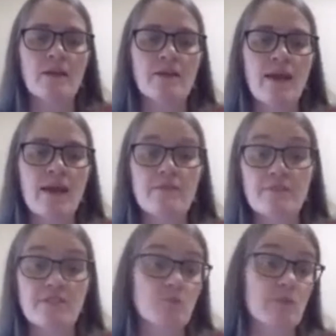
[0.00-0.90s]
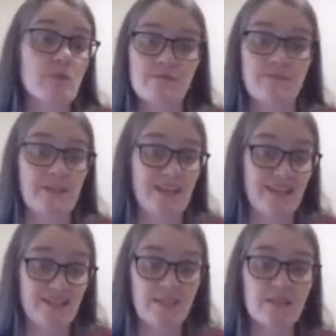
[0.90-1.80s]
Now, the vision was
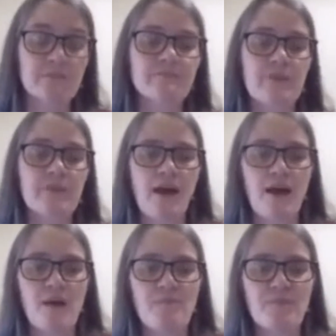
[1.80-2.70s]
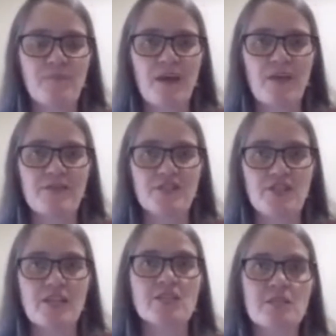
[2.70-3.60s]
fantastic. The
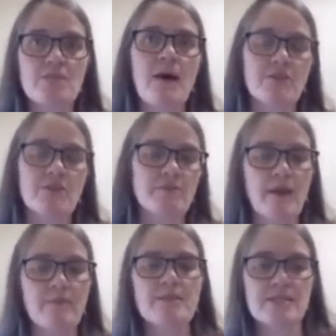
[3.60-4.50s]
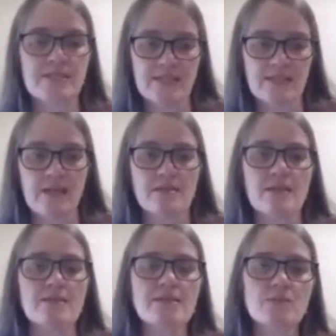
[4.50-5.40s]
challenge in the partnership came into the details,
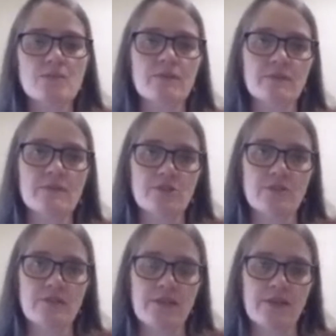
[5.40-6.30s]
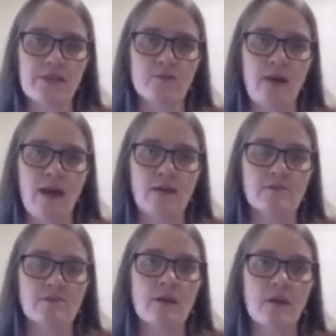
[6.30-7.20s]
and this is one of the issues I think
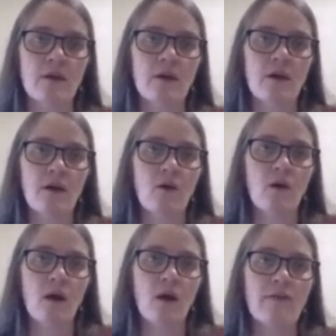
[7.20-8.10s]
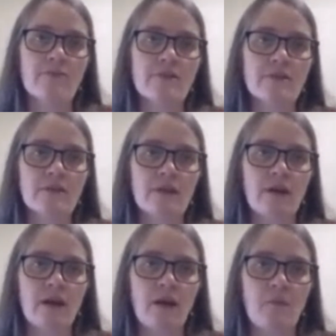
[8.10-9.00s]
around having
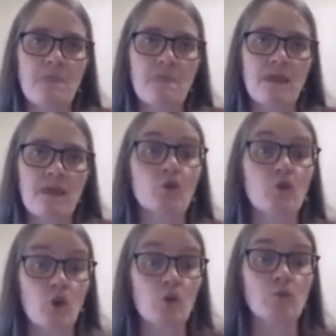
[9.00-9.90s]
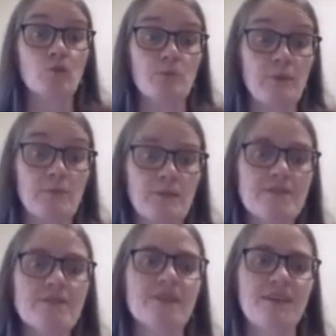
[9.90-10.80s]
a global commitment,
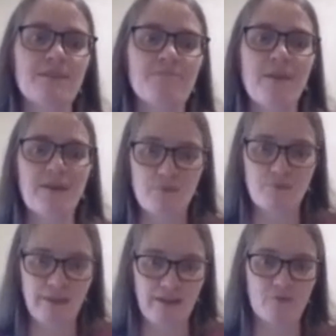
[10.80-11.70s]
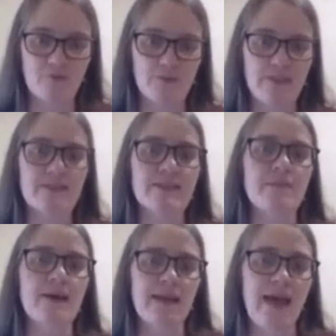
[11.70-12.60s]
but being able to really think
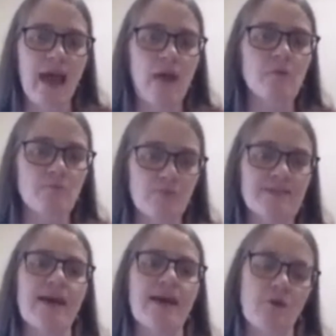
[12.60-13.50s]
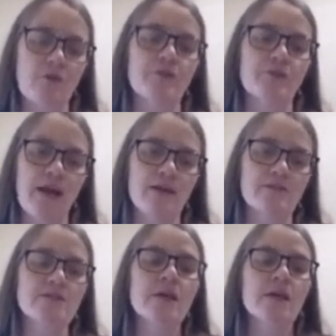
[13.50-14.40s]
about how it plays out on the ground.